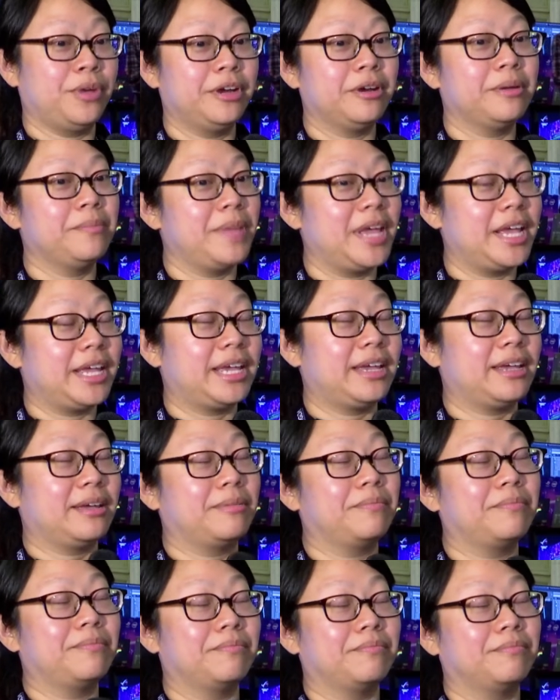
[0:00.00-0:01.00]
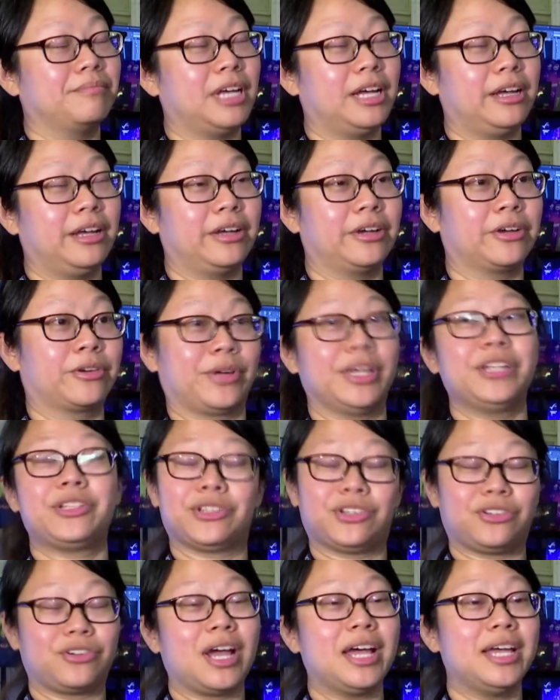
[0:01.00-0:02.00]
are making great
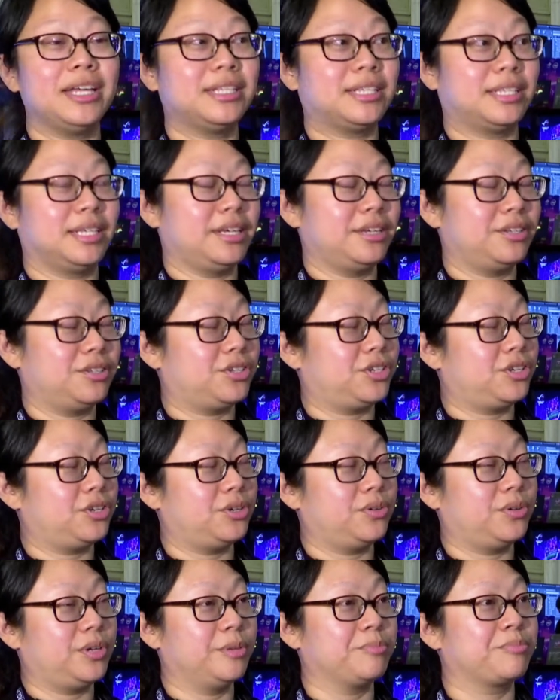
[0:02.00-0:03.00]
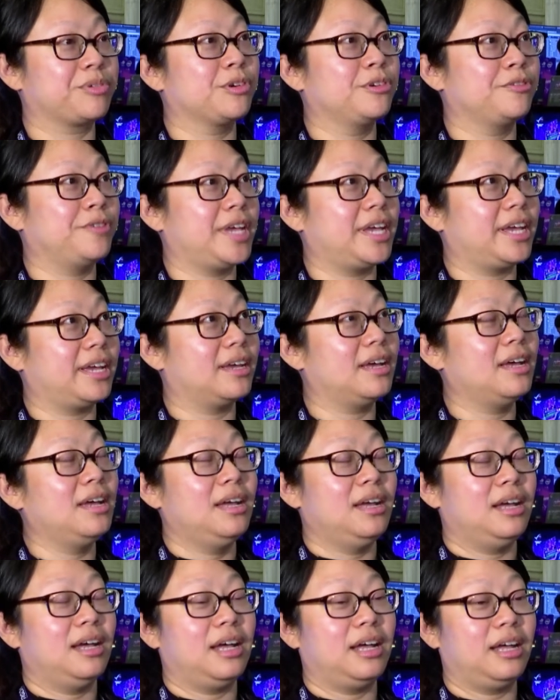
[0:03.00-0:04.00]
strides into improving
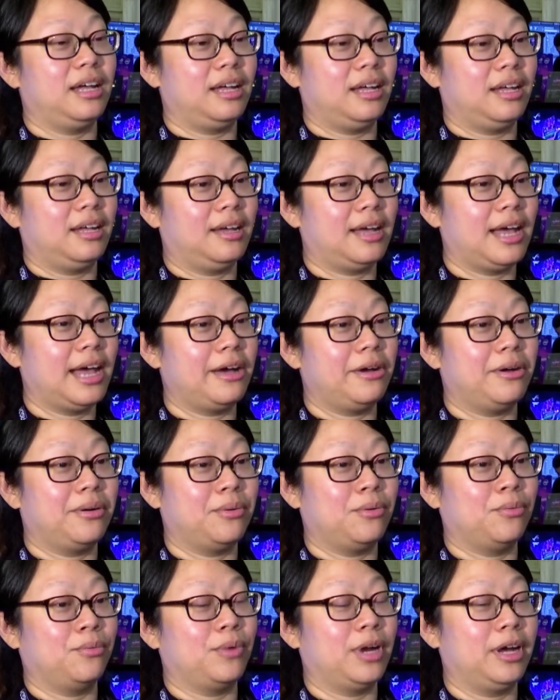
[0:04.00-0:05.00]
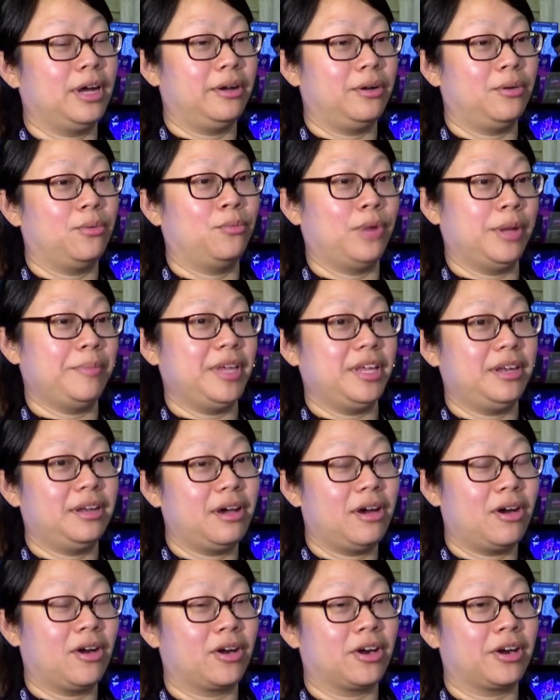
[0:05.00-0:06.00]
how women
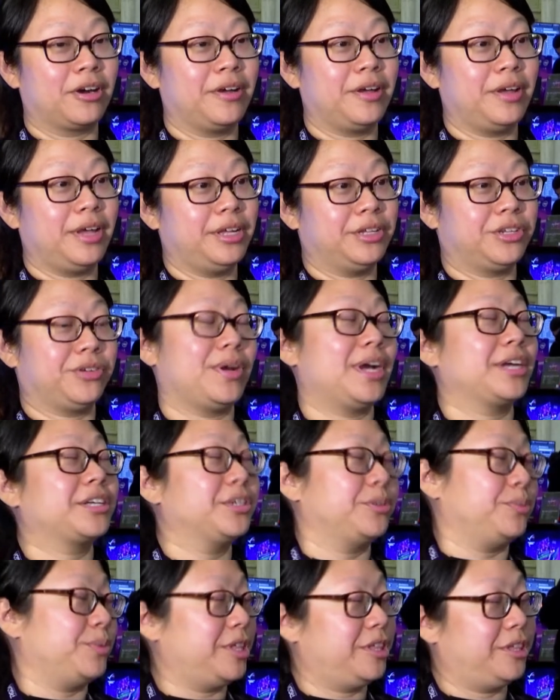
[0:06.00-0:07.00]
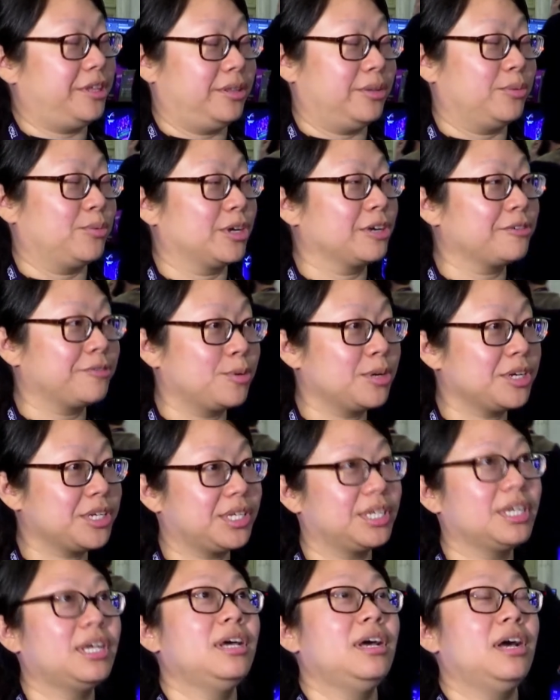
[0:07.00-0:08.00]
are interacted with in the
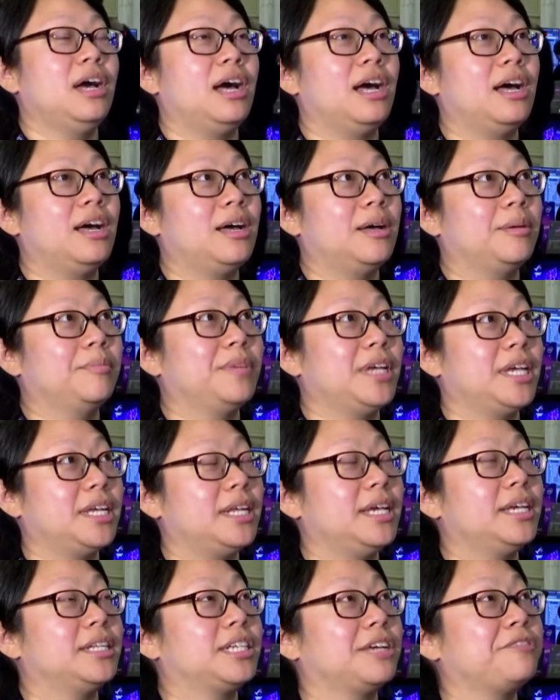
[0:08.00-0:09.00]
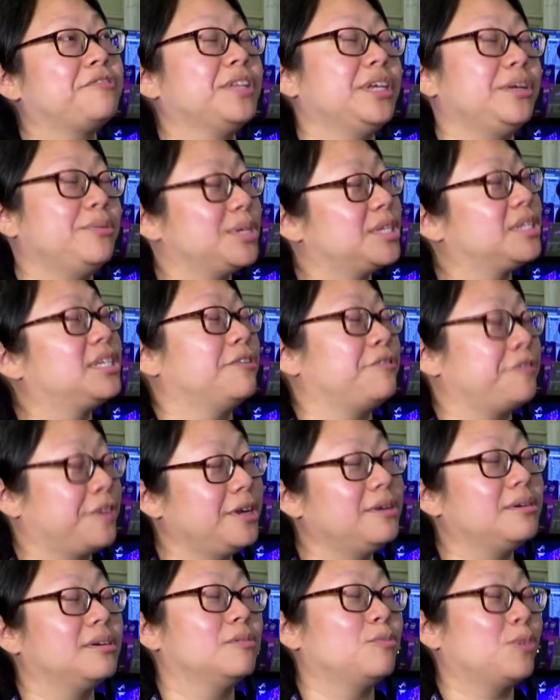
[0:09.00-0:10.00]
workforce. It definitely was
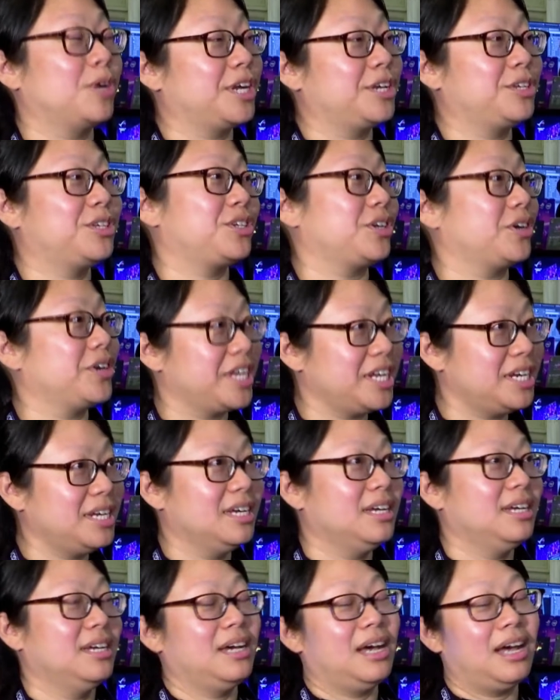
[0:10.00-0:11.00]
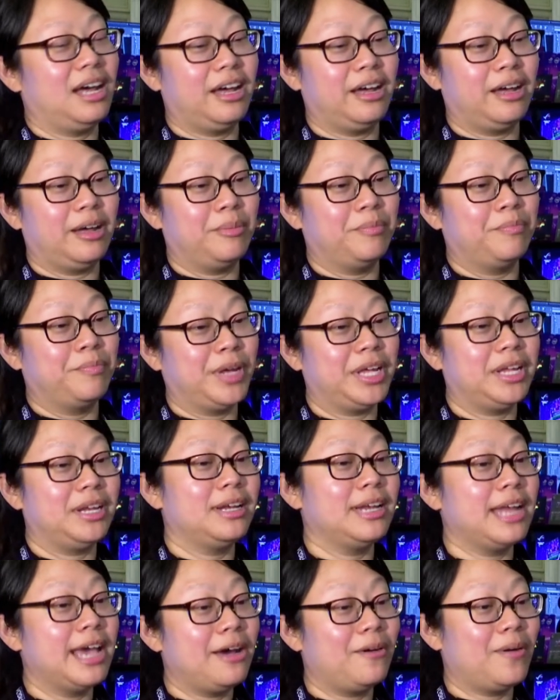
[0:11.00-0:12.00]
different when I started,
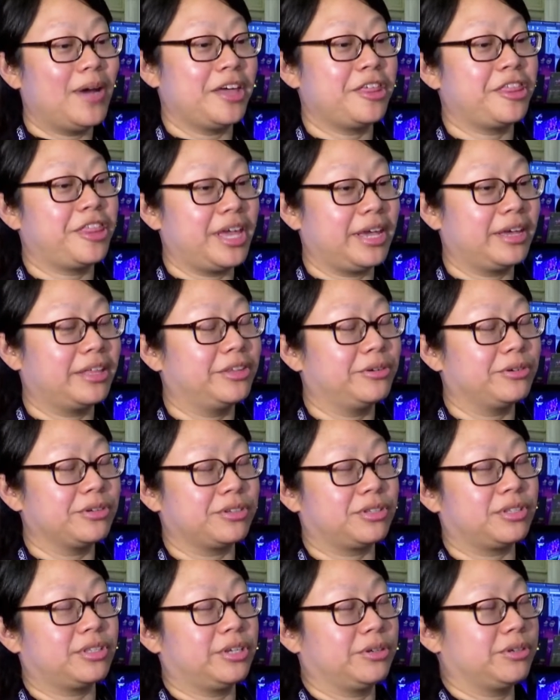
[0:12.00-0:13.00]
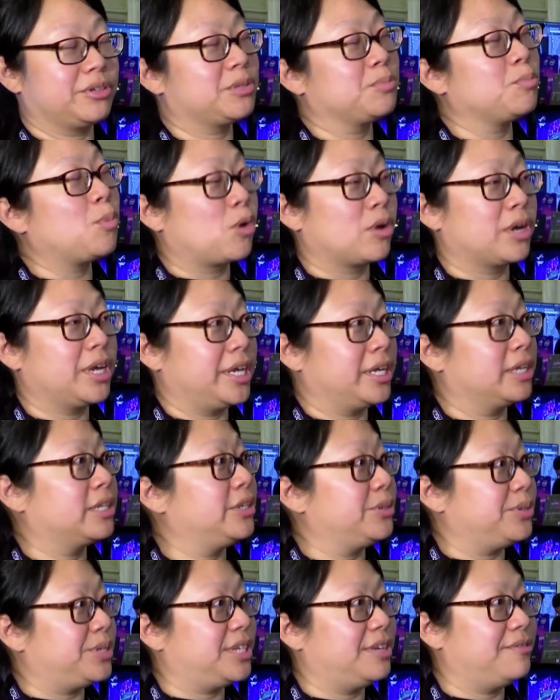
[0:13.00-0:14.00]
but now I think there's more
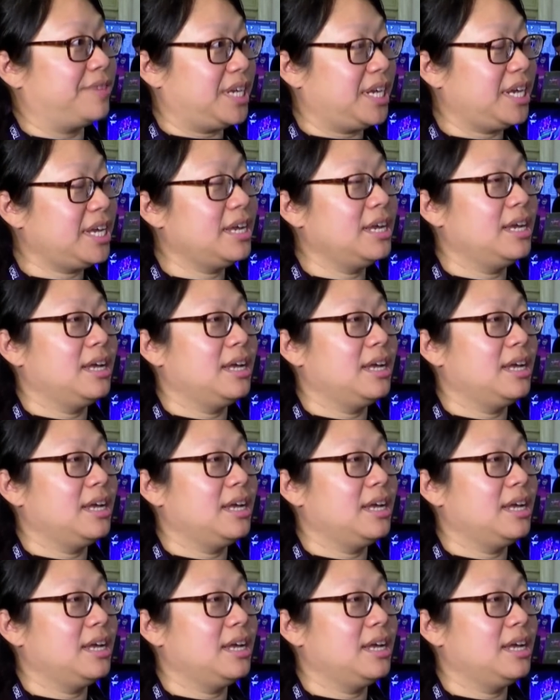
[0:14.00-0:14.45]
inclusivity.